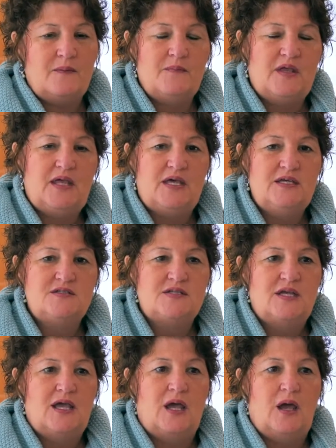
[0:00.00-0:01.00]

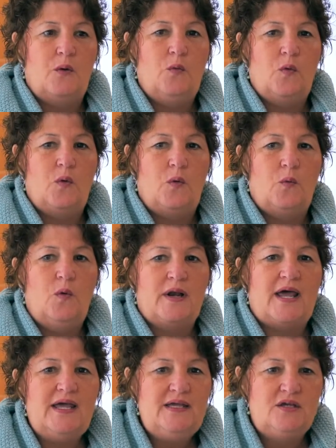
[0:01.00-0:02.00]
because what
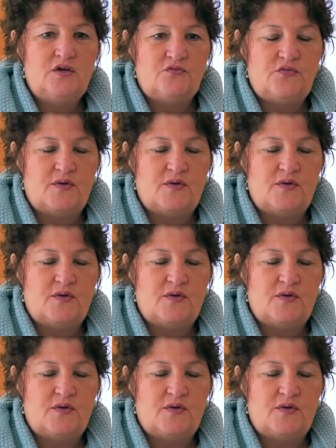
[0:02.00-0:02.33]
I hear